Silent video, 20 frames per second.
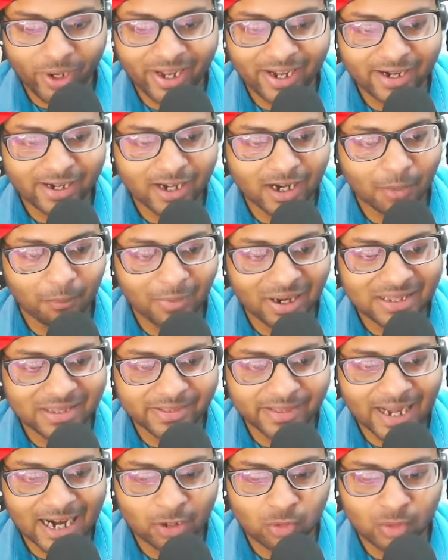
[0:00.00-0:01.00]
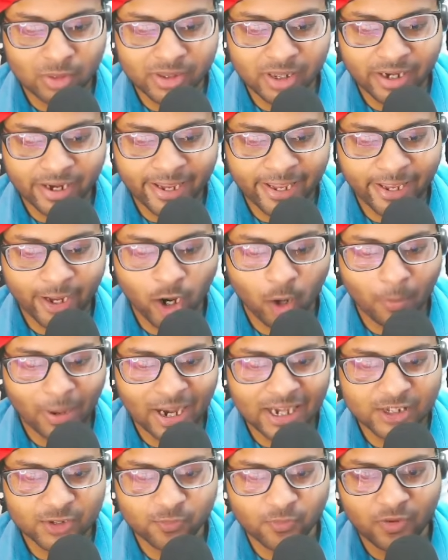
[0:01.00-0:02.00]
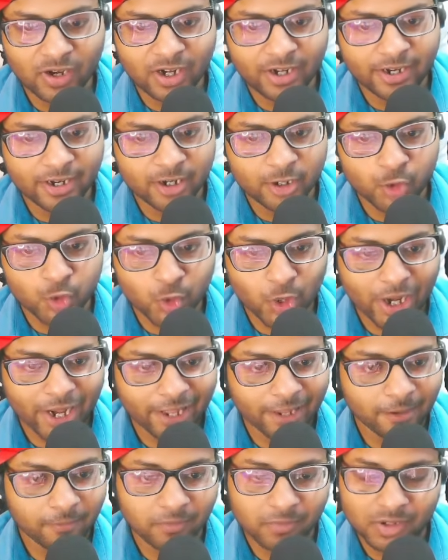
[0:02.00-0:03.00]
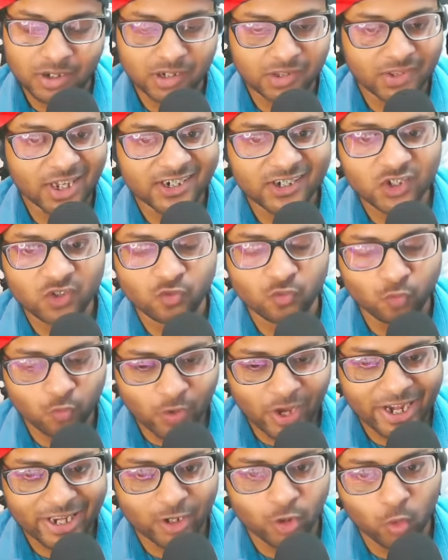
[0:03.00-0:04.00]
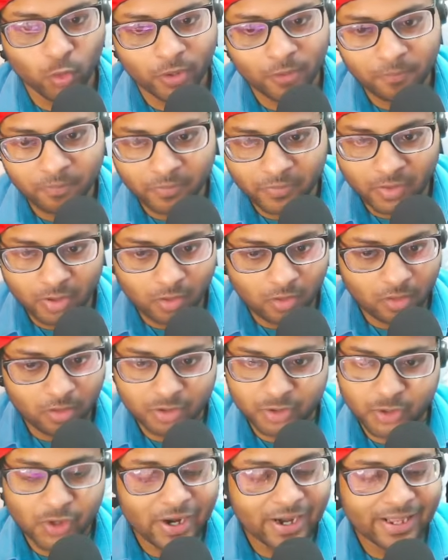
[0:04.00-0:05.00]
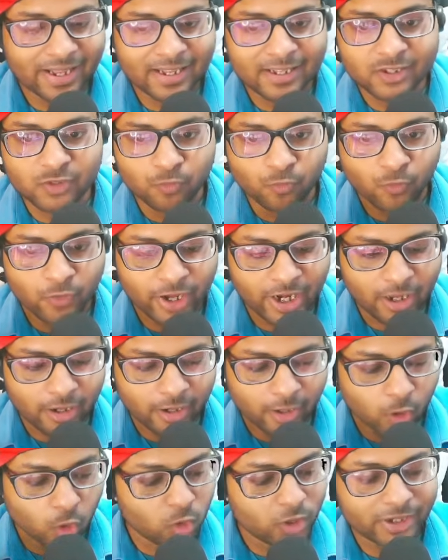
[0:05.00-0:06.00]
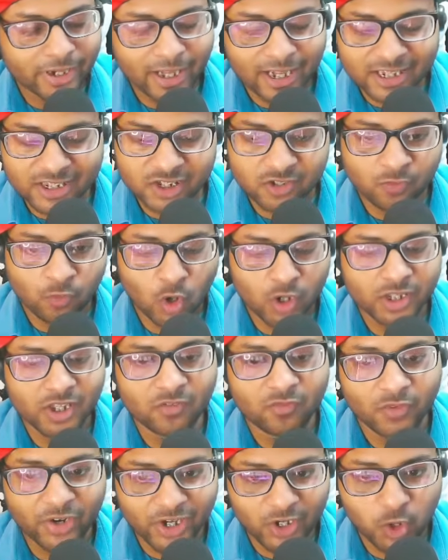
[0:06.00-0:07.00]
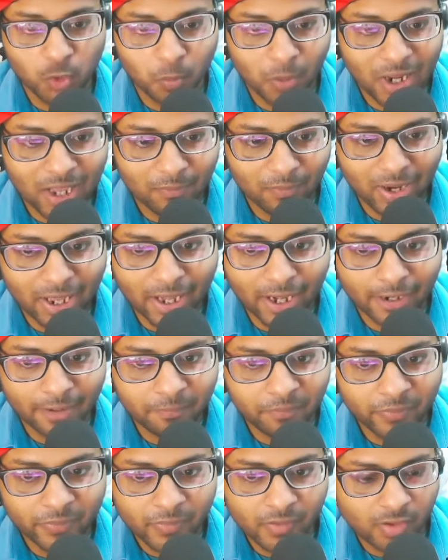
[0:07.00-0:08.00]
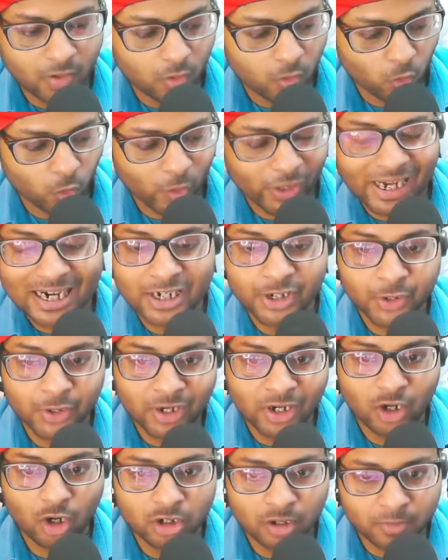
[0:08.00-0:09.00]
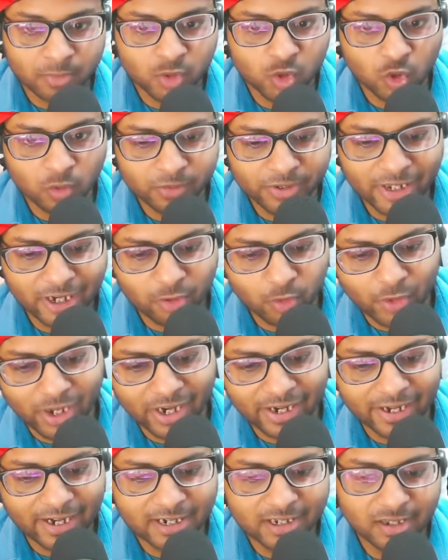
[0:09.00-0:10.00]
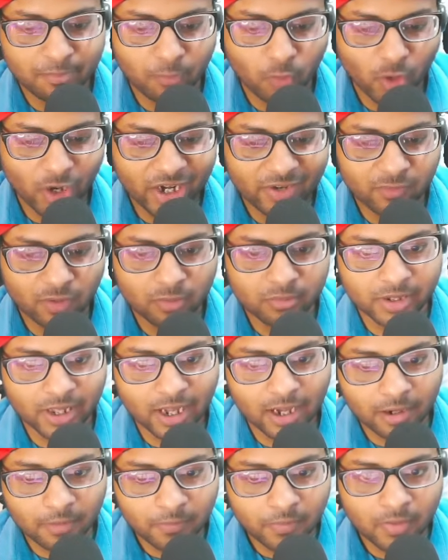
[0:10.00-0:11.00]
can combine that with the King of Icefield training. That is very good. training is very good task for the free to play player. We can train a lot of troops and we can get the point from there.